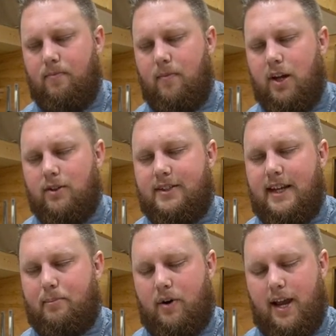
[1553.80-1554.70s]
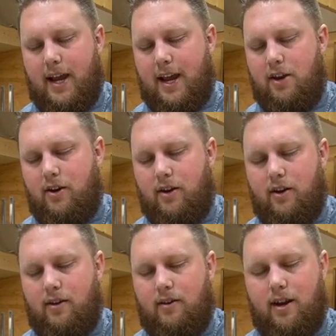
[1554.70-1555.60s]
you know, separate and you
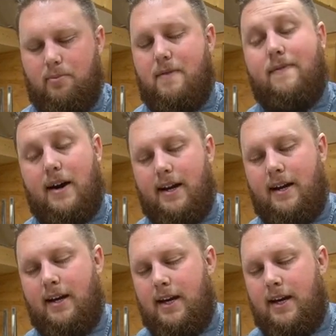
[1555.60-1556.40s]
could, it'd be fine.